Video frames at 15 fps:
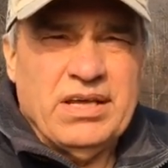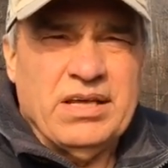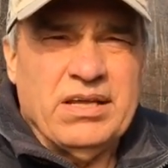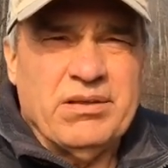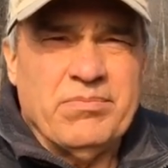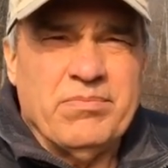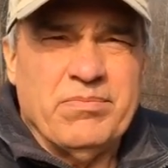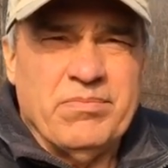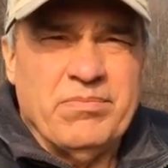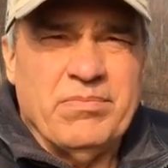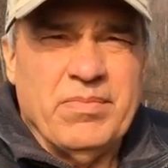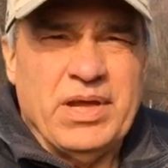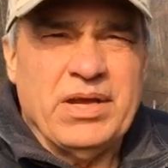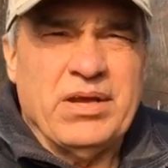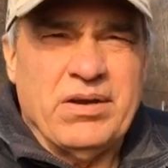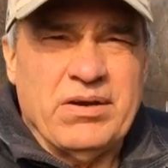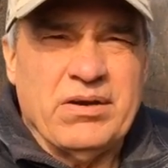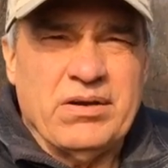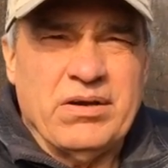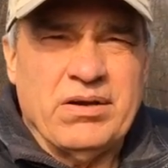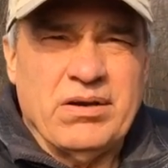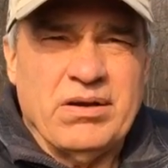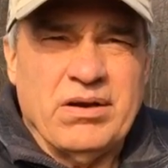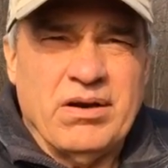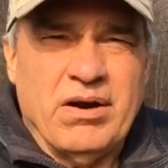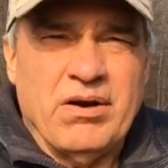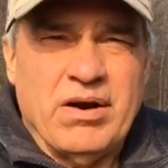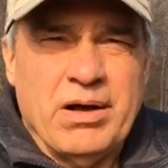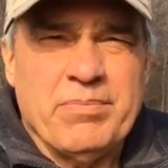and make our